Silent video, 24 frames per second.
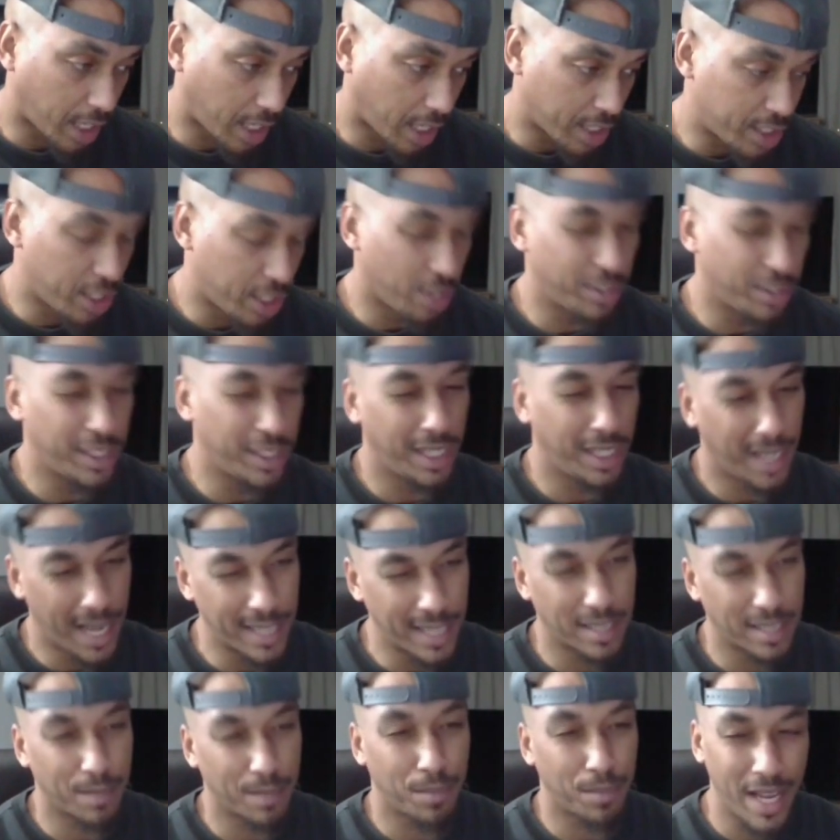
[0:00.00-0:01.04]
Chelsea
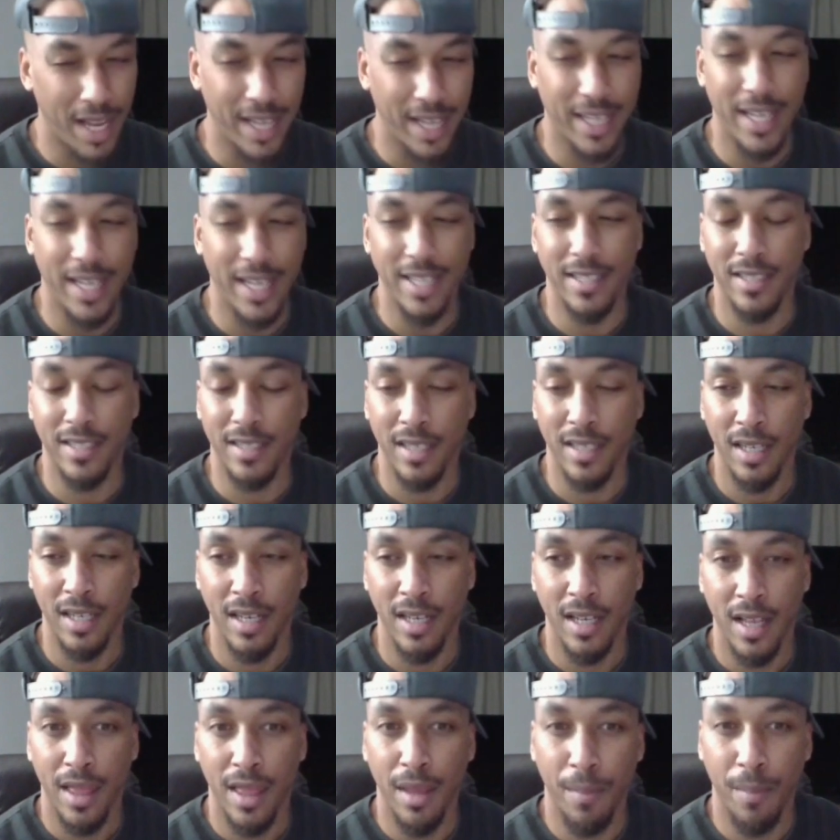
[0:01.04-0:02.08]
like to play against
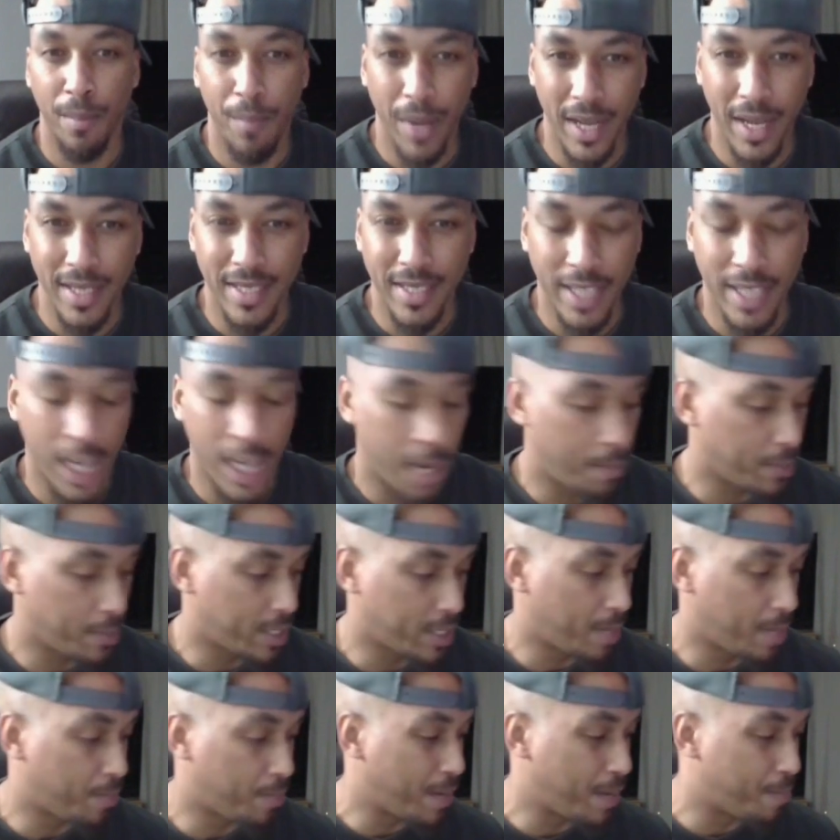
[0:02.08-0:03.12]
the better teams.
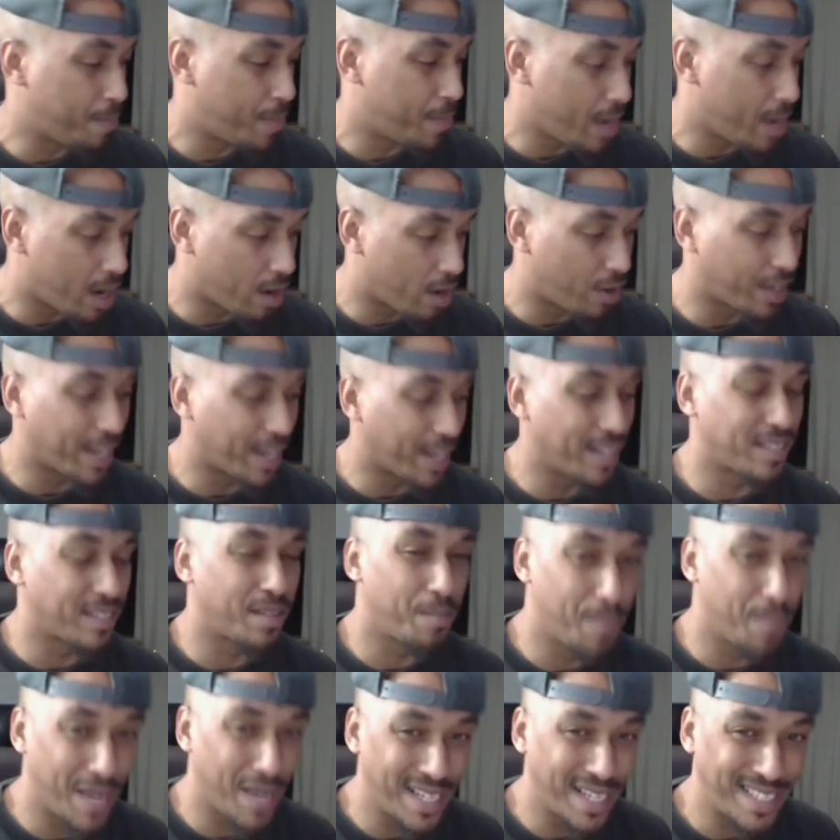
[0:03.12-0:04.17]
They play better against the
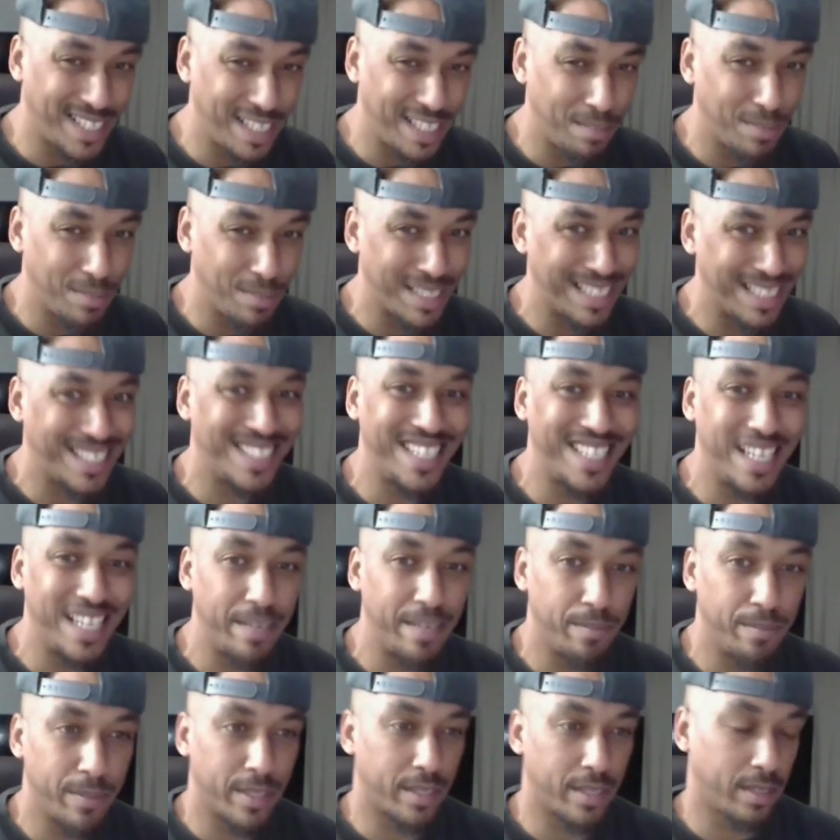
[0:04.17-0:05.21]
better teams, it
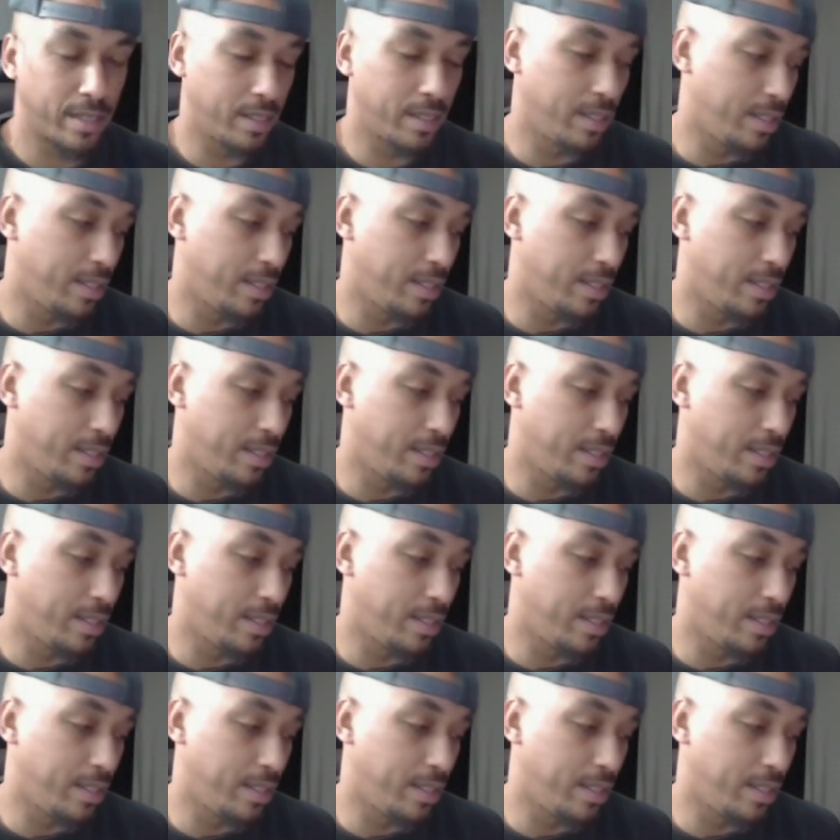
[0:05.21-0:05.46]
seems.